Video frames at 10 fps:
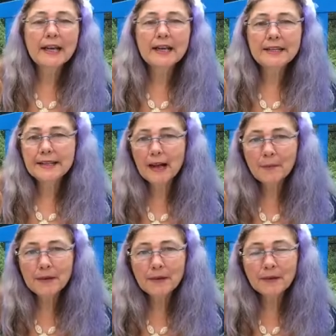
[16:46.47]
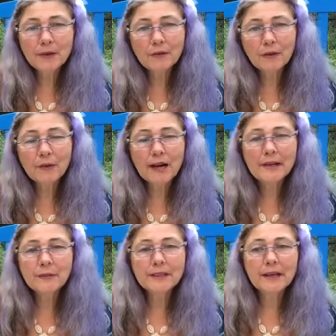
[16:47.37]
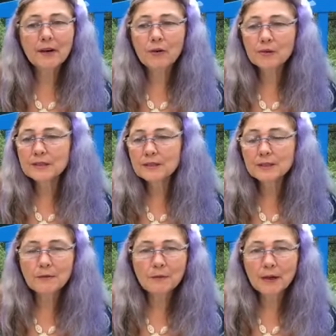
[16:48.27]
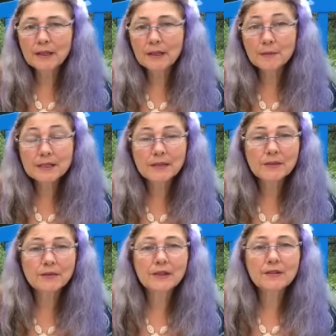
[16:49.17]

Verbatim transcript: and not be on override with that whole system of barking obsessively.